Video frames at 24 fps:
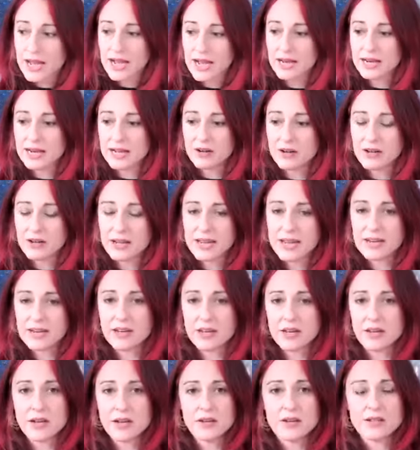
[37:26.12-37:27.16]
and our
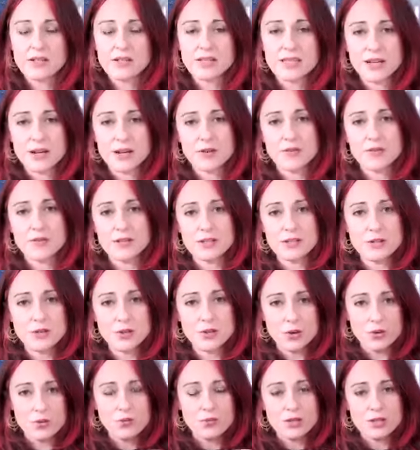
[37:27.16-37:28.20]
inner self is
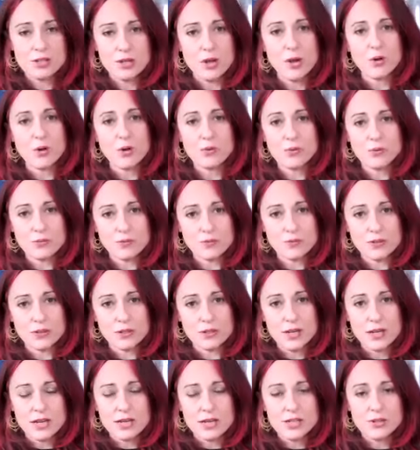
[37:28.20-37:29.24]
not resolved
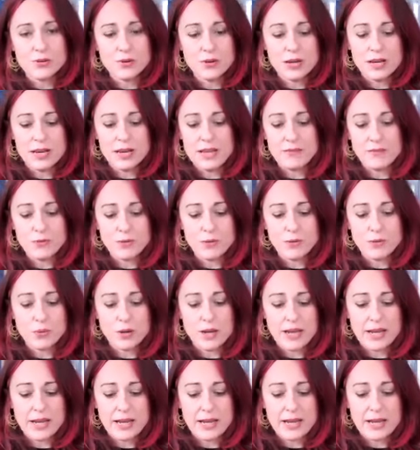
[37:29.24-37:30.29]
to a level
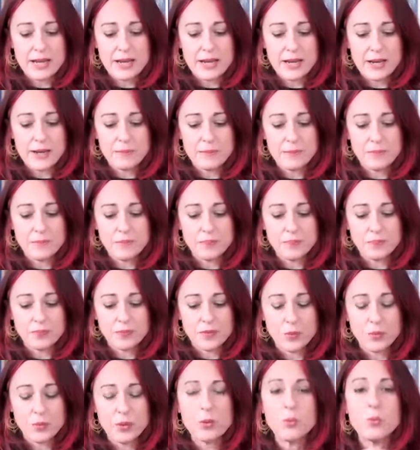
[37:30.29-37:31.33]
where um,
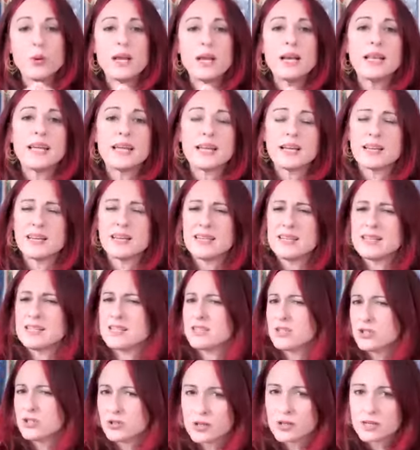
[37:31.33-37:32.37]
we're willing at least
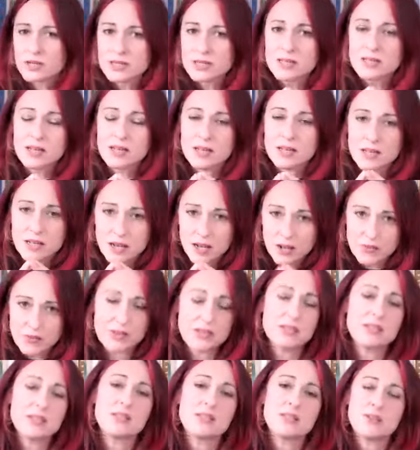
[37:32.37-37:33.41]
to trust
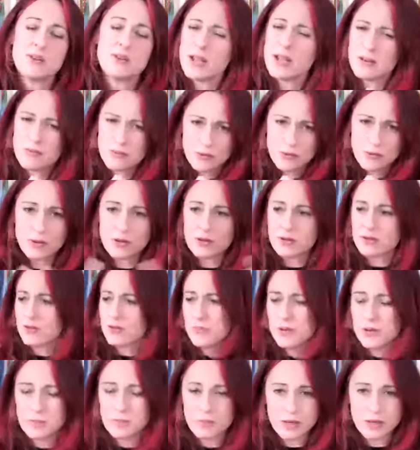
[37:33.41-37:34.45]
others, not everyone, not the
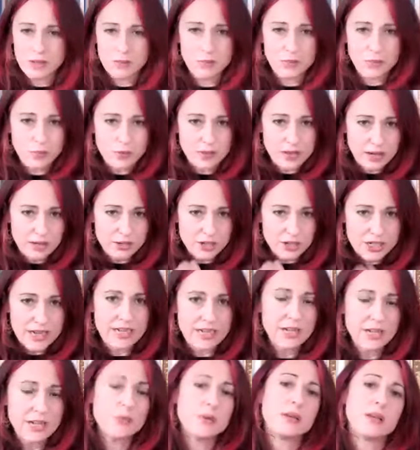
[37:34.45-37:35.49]
public, but with our
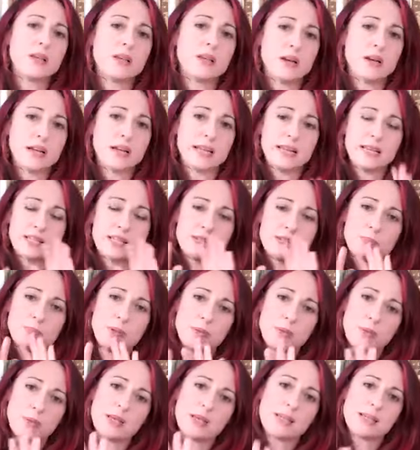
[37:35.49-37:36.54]
shadow and light, and to
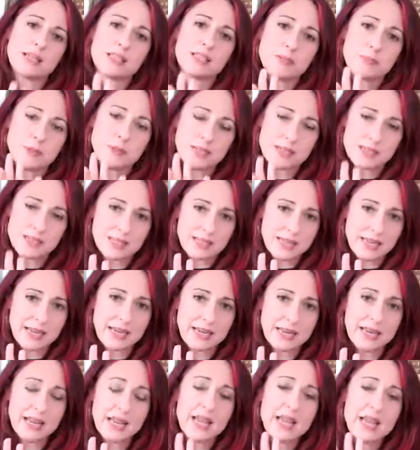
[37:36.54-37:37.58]
be willing to be
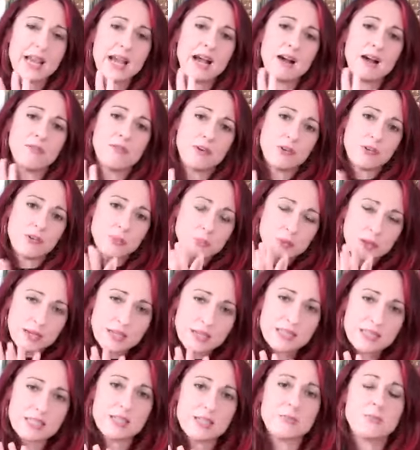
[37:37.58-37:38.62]
seen, our
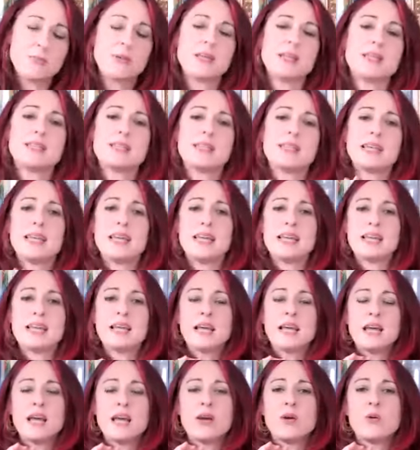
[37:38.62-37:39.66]
vulnerability be
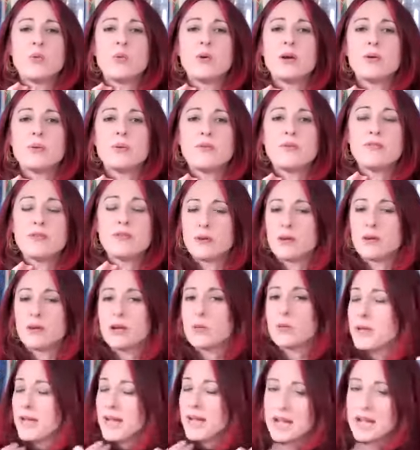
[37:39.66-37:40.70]
seen, where we feel
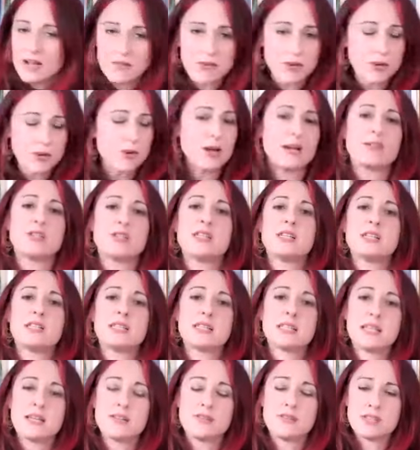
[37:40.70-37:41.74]
like we haven't got our shit
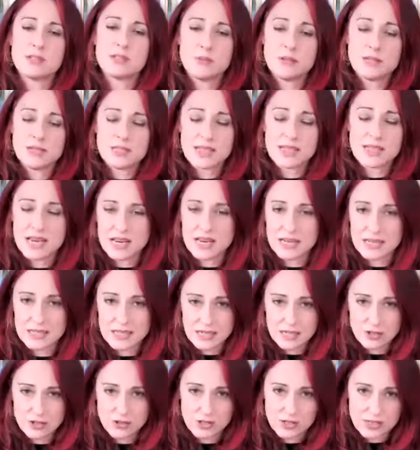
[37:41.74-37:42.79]
together to be seen,
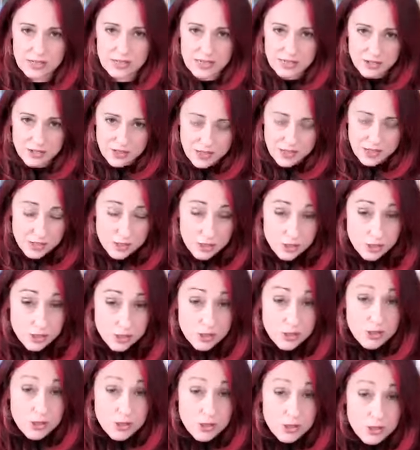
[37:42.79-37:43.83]
etc., etc. That's
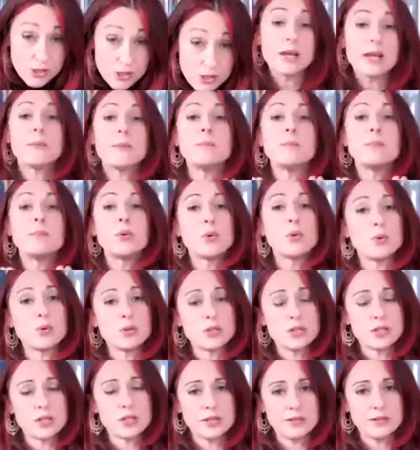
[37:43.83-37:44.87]
so
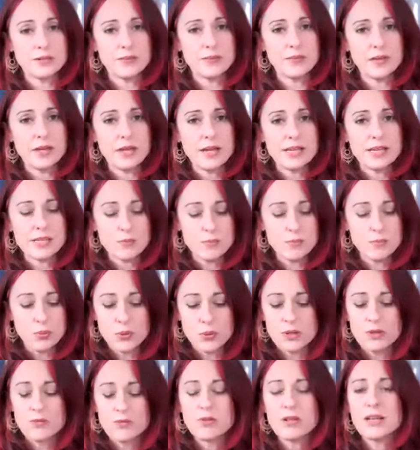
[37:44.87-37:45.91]
important. It's
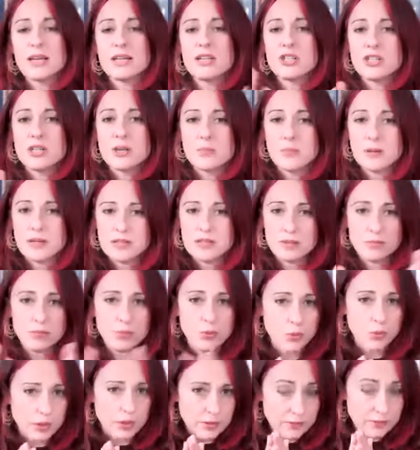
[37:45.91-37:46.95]
important in relationship, it's
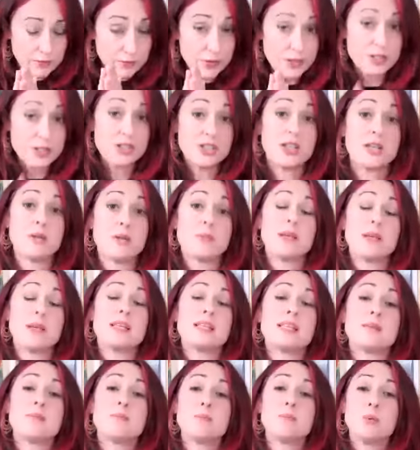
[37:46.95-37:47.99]
important in friendship,
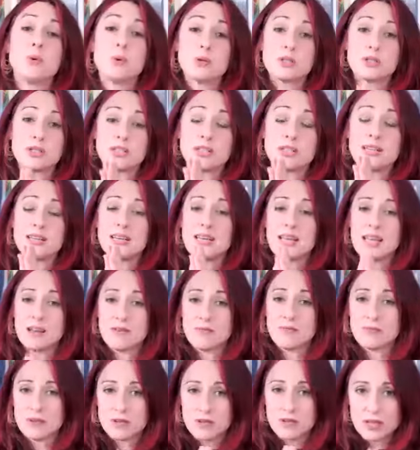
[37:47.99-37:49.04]
it's important in
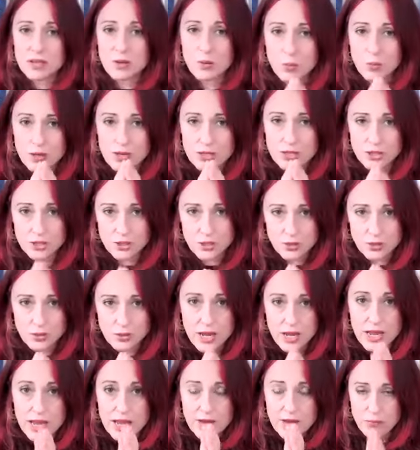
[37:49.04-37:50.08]
everything we do.
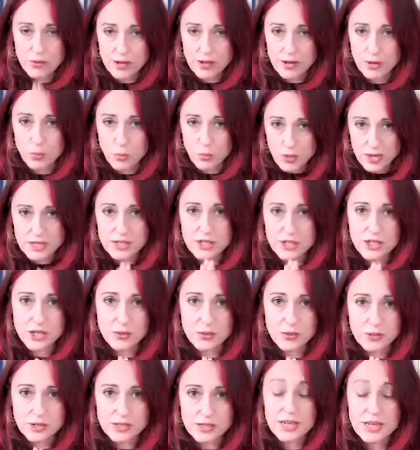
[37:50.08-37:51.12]
If we are way
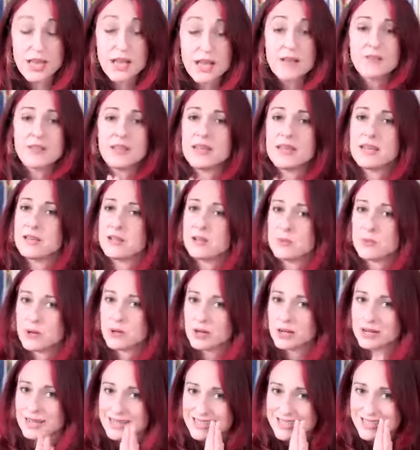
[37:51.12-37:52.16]
showers, the inner
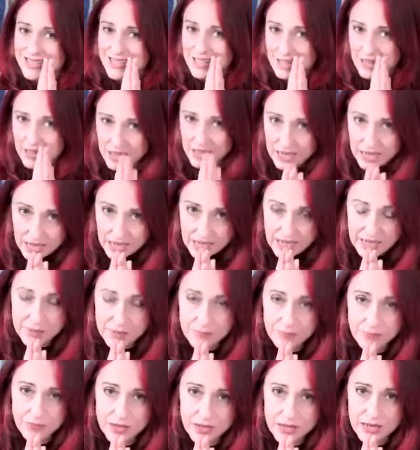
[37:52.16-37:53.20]
work is the key.
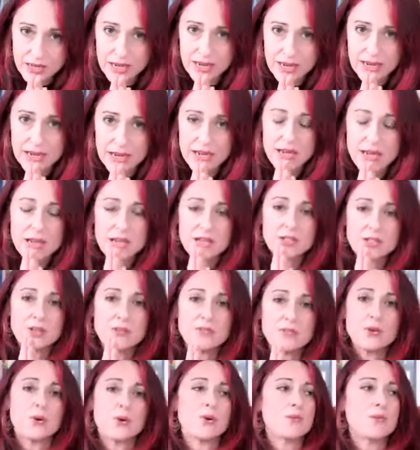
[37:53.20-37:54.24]
Okay. So
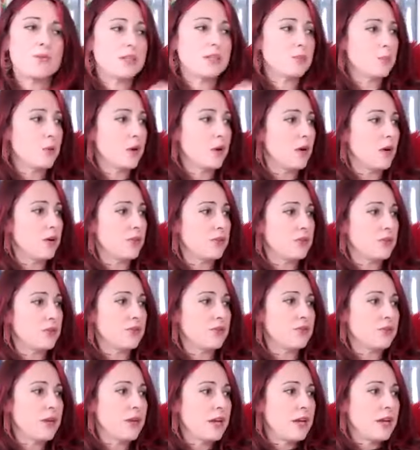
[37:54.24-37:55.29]
if you're on this path
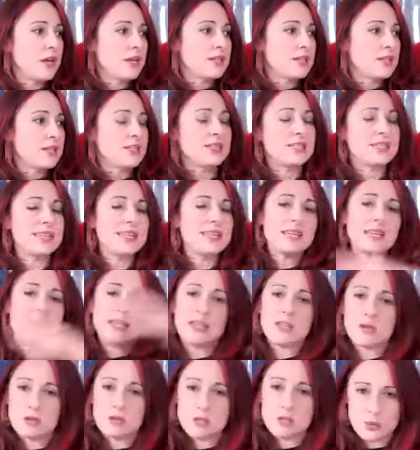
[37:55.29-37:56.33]
of
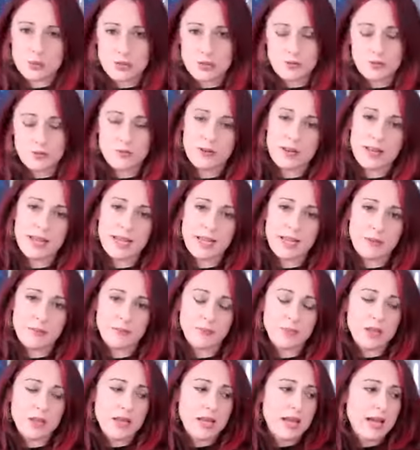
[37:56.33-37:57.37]
seeking your twin
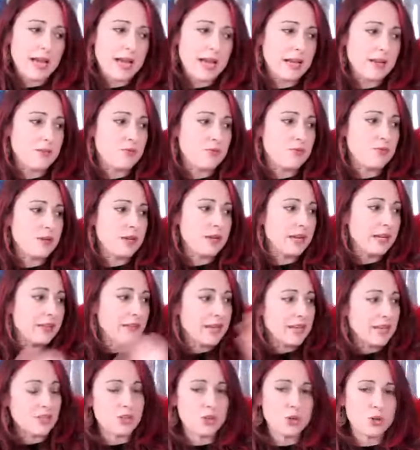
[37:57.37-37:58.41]
flame, and really
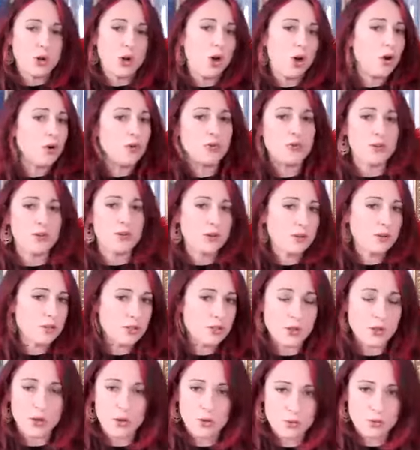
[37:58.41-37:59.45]
that's your whole
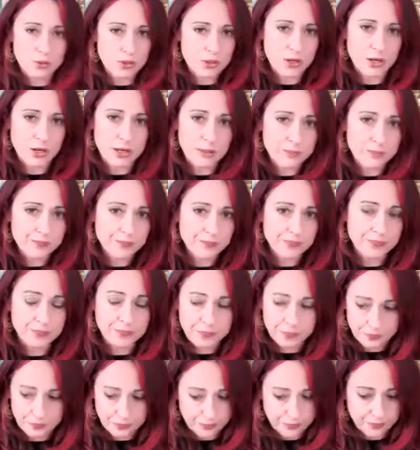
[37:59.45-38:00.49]
focus the whole time,
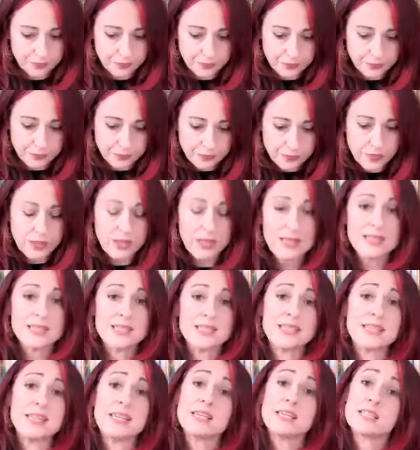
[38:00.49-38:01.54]

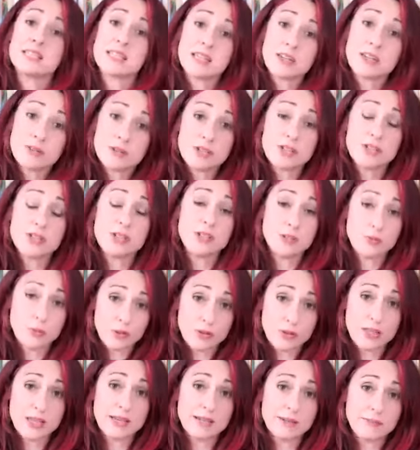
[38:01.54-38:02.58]
seek sacred union
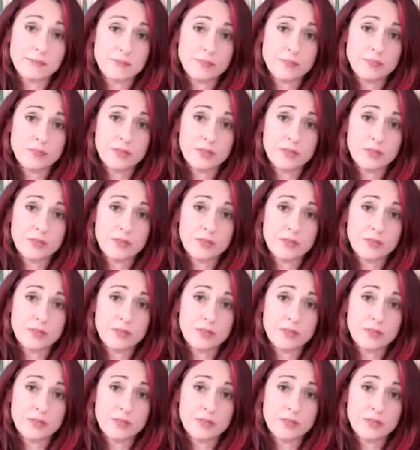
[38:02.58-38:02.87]
within